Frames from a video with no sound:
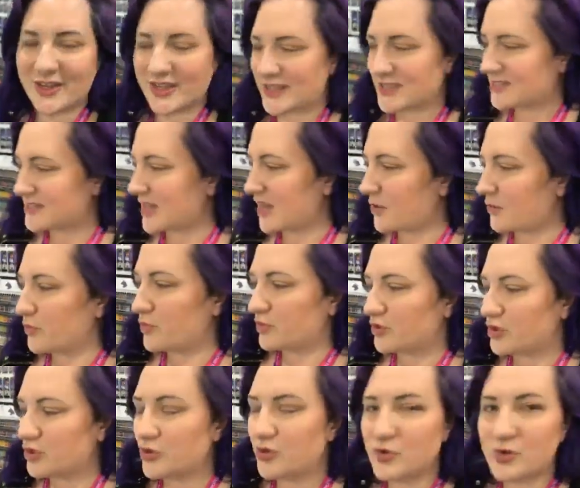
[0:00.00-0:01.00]
is that
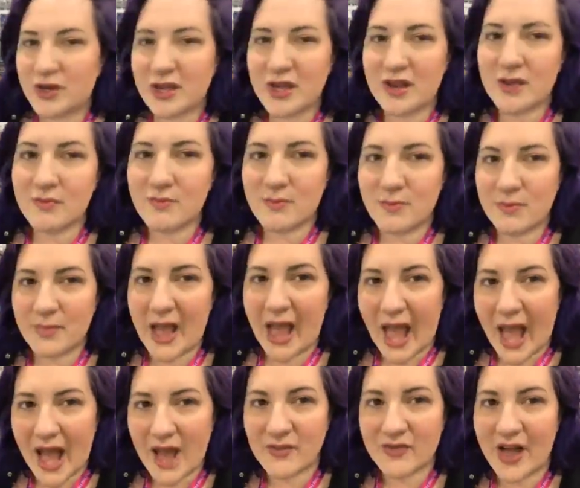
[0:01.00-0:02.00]
you can
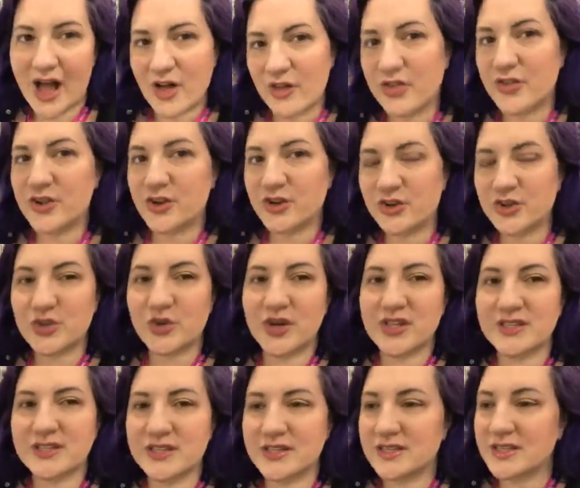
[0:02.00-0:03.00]
have healthier
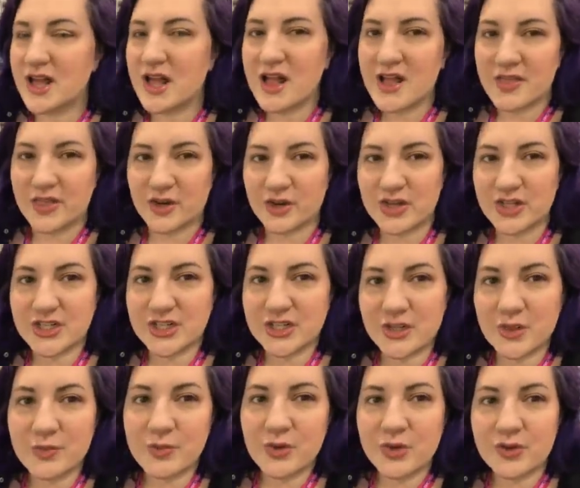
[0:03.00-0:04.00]
choices that are
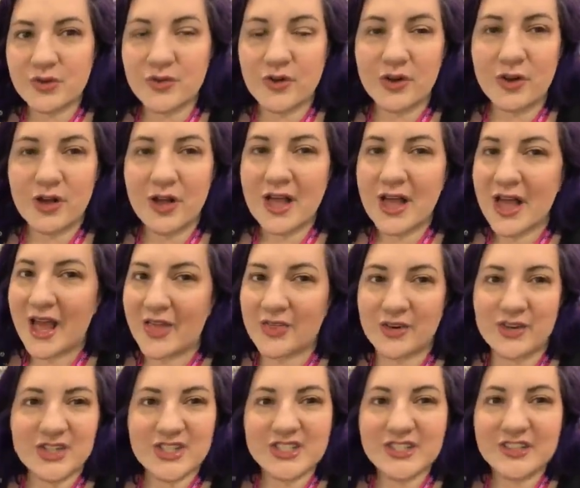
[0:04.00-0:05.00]
still beautiful
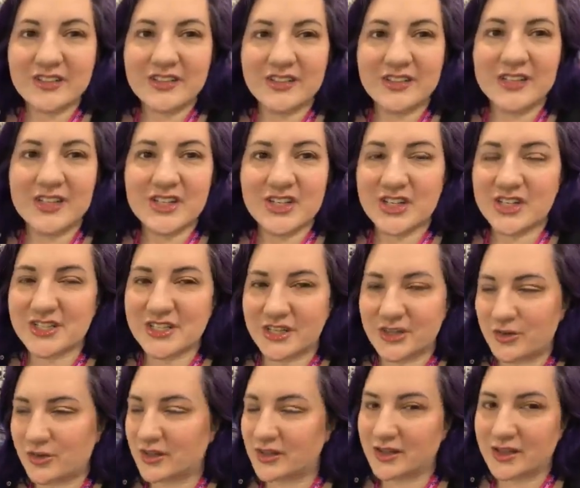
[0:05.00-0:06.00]
and they're still delicious,
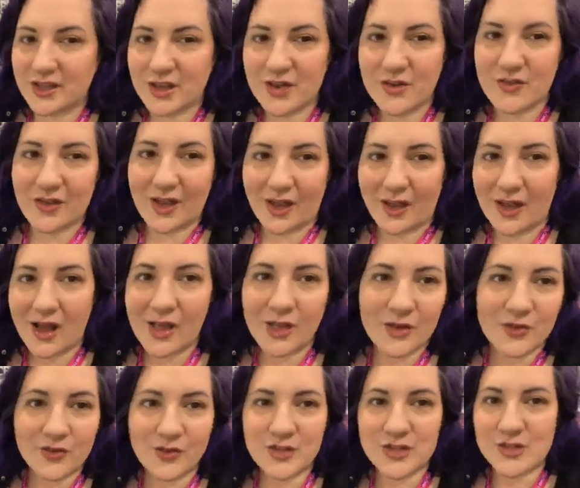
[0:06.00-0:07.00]
and you can live a
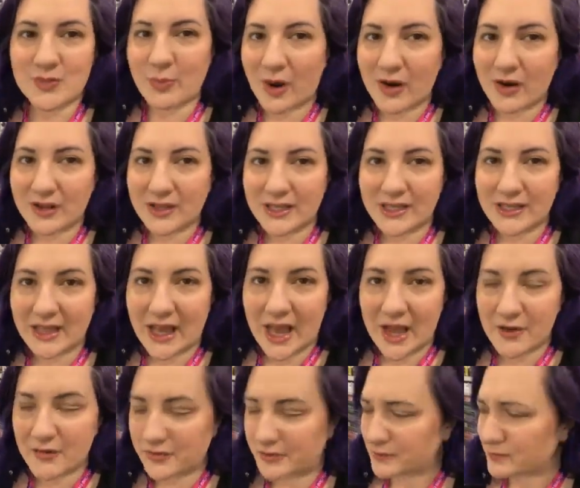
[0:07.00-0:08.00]
colorful, sparkly
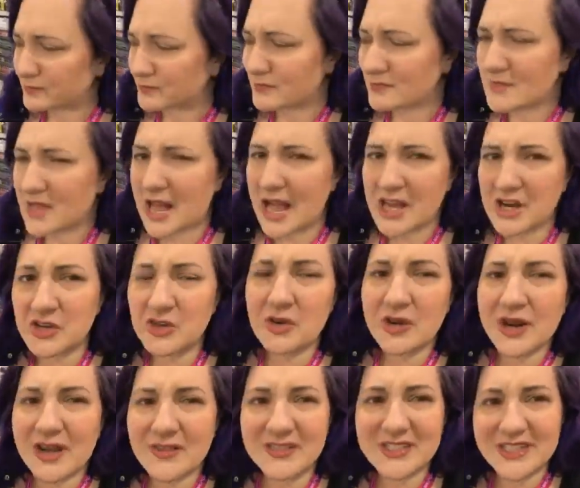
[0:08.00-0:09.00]
life. And you
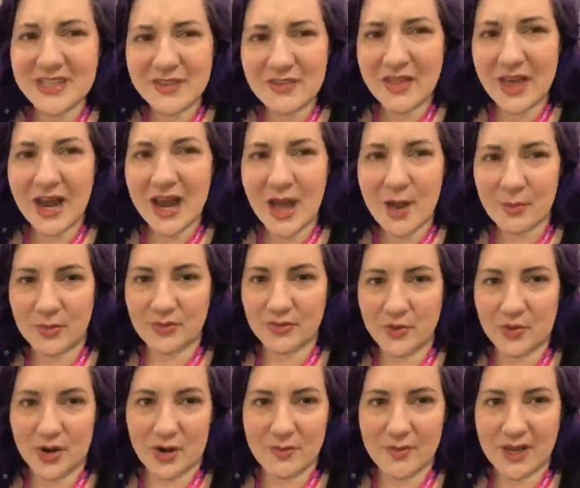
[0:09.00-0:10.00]
don't have to give that up
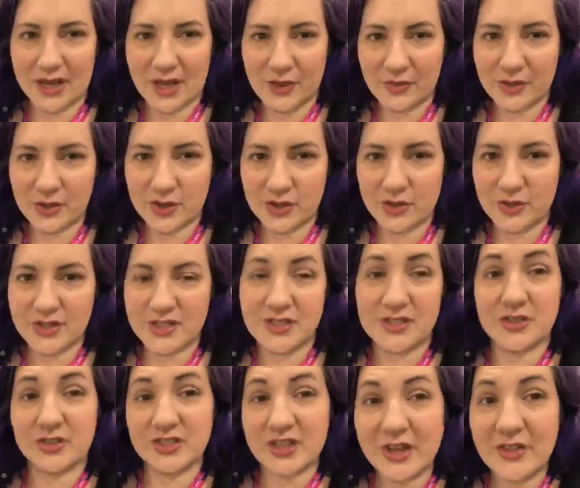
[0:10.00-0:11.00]
if you want to make healthier
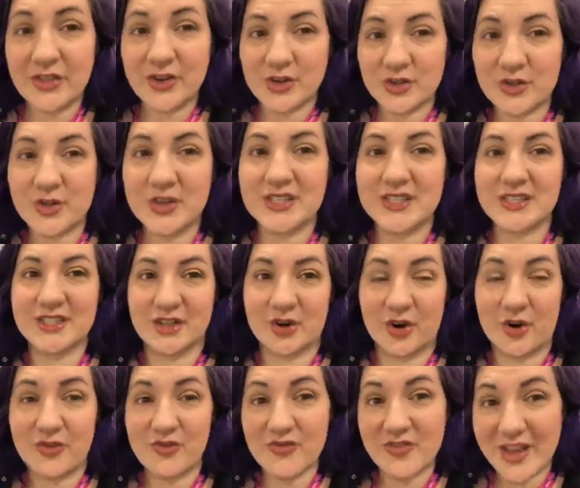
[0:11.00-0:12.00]
choices. There's healthier choices that
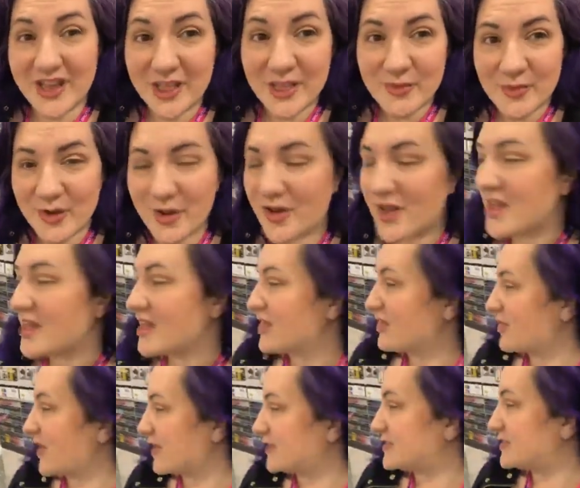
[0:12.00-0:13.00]
are available
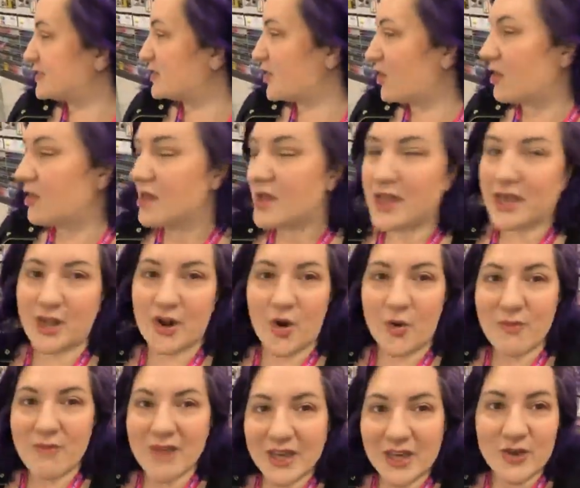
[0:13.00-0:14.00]
that still, you
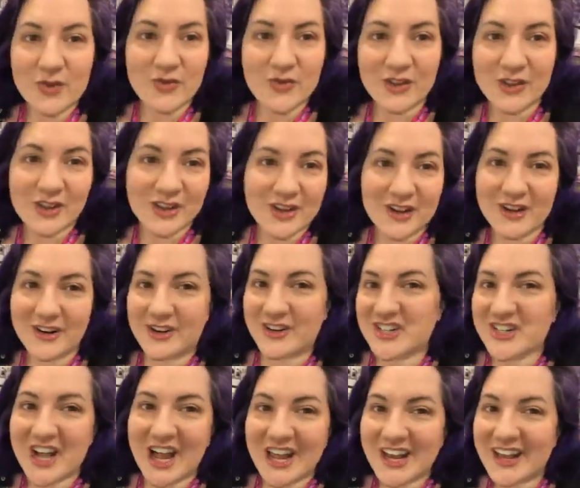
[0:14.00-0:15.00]
know, make you feel good and
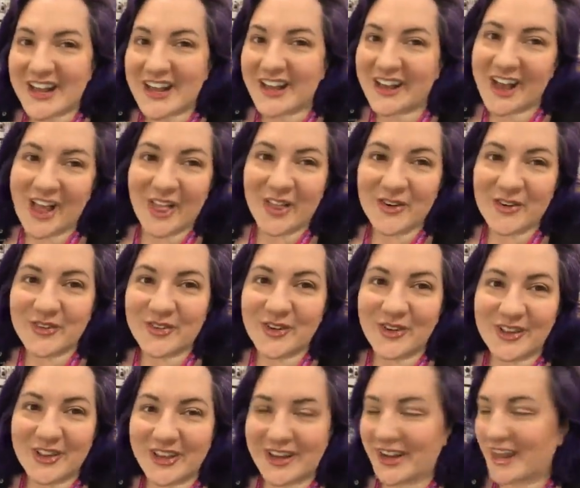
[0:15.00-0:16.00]
are shiny and
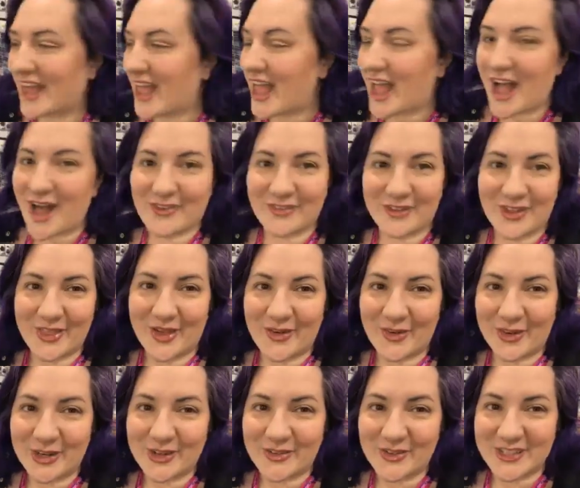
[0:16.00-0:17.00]
colorful and have all
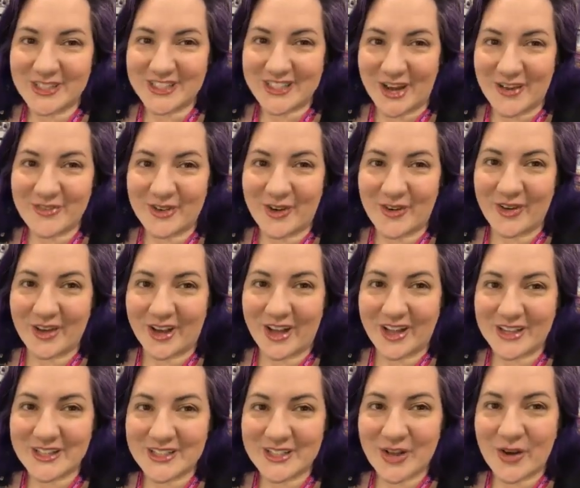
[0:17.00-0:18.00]
that wonderful stuff
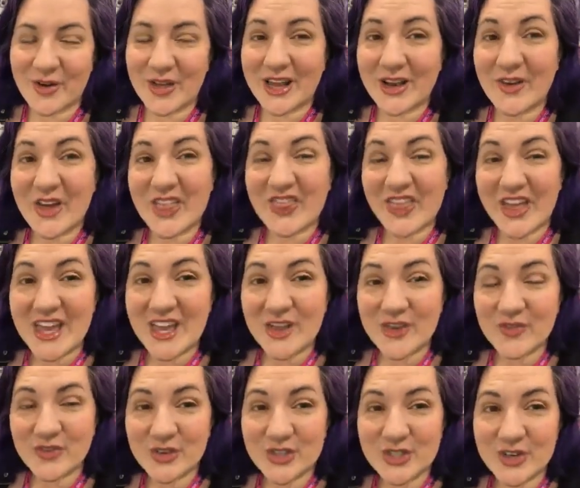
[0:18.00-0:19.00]
going on. So anyway,
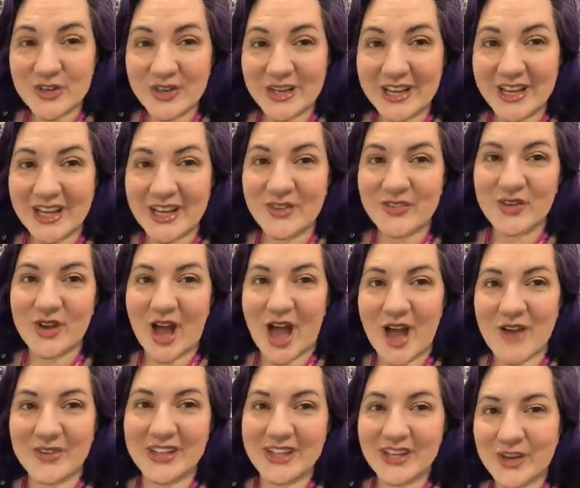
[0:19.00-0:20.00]
thank you for tuning in. If you
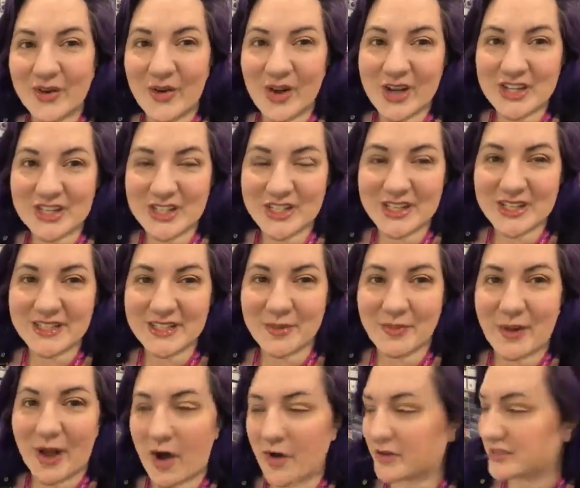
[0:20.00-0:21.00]
have any questions
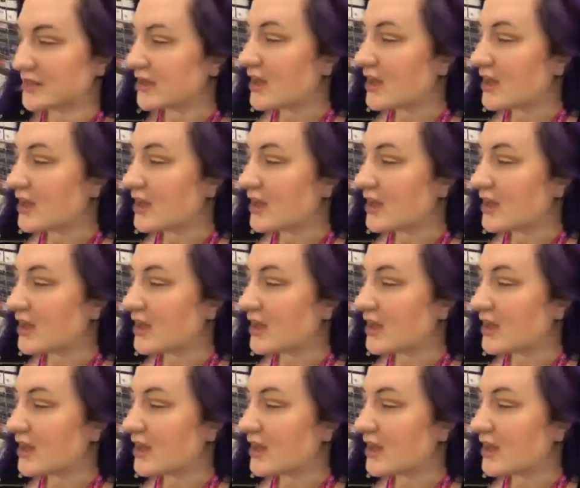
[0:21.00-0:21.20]
about